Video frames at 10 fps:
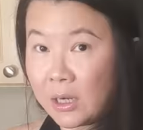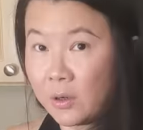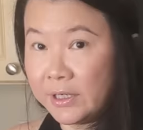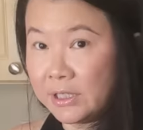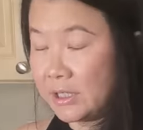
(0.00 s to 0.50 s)
like
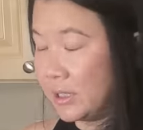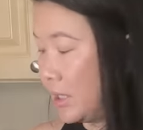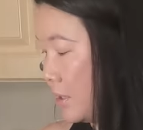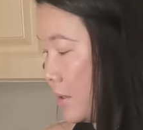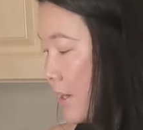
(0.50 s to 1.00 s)
oranges,
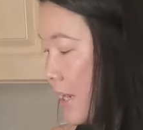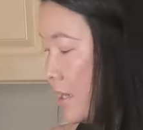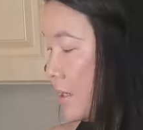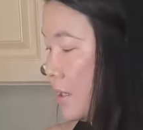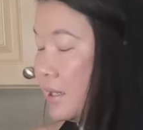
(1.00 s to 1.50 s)
right?
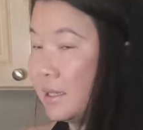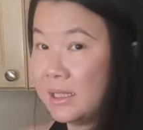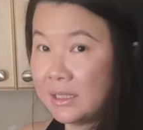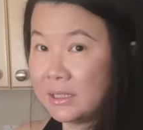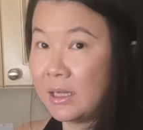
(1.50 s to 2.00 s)

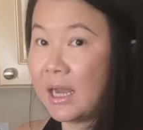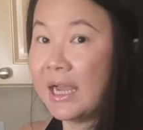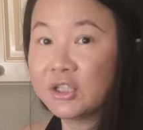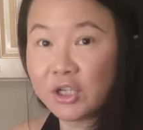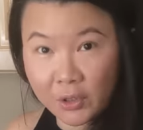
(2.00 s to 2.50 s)
This is, I
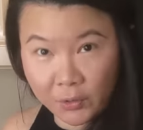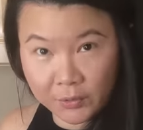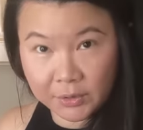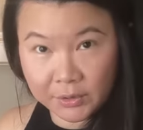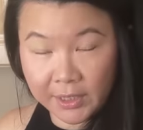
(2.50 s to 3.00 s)
shop
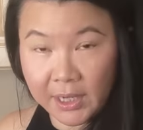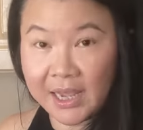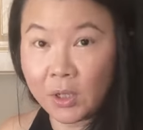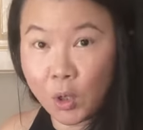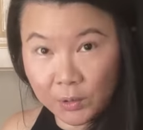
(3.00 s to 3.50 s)
grocery
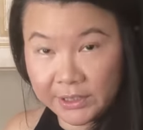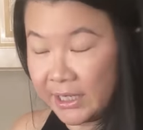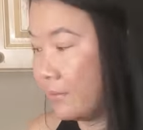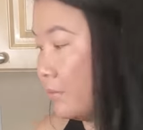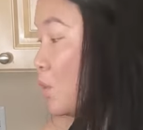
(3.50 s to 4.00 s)
at
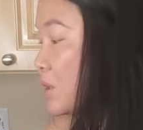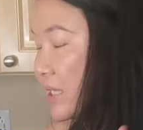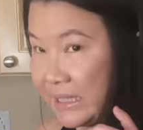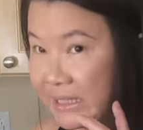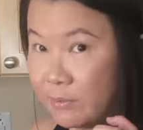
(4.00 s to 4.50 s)
Aldi,
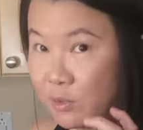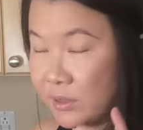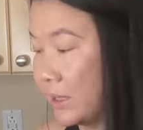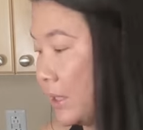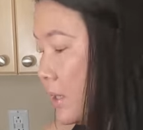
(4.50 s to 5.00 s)
mostly,
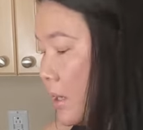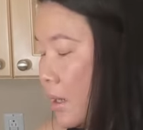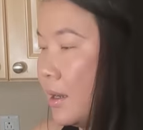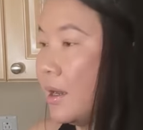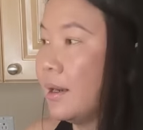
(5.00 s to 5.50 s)
mostly,
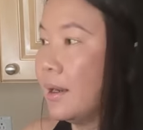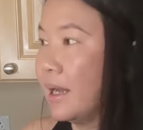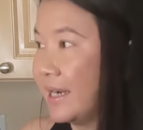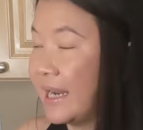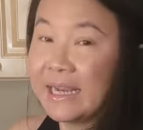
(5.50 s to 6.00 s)

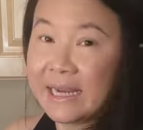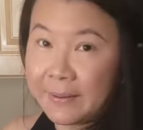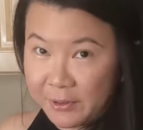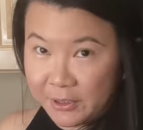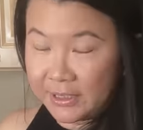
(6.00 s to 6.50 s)
uh,
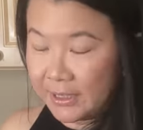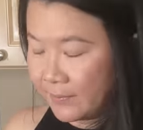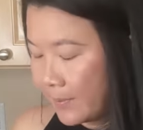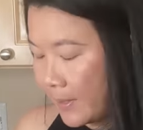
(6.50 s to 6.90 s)
99%.